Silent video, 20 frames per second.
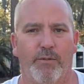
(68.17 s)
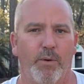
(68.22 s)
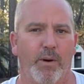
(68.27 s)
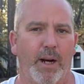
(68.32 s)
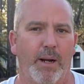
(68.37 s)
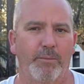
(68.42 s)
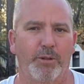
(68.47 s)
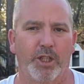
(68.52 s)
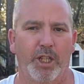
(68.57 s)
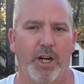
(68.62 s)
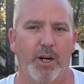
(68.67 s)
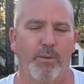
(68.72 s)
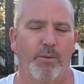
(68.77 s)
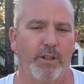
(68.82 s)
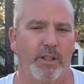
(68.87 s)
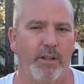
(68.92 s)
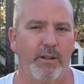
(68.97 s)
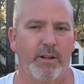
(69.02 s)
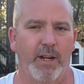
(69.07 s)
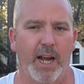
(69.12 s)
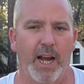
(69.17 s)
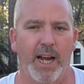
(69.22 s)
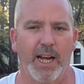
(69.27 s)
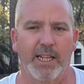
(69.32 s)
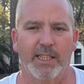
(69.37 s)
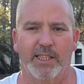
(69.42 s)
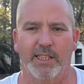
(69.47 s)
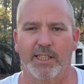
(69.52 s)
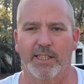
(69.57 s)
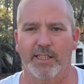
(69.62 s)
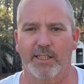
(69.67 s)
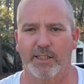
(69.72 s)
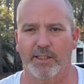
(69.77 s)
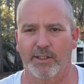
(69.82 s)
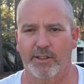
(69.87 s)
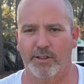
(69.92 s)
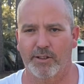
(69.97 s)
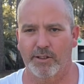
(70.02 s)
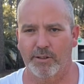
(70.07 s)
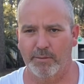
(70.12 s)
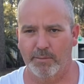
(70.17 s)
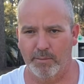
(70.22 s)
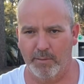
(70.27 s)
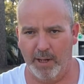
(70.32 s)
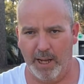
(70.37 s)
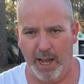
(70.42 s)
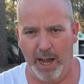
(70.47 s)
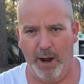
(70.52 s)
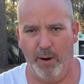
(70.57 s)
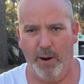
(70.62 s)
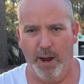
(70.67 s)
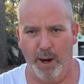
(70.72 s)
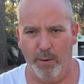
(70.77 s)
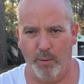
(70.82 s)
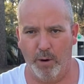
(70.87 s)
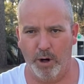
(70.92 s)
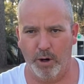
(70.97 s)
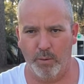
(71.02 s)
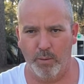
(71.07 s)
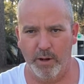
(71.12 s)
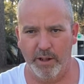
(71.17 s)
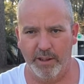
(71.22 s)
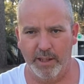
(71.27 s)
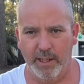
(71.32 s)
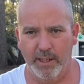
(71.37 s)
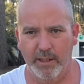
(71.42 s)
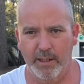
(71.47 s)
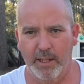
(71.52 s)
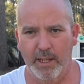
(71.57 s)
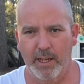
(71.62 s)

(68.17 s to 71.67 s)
What I'm sharing with you guys is how I work with it,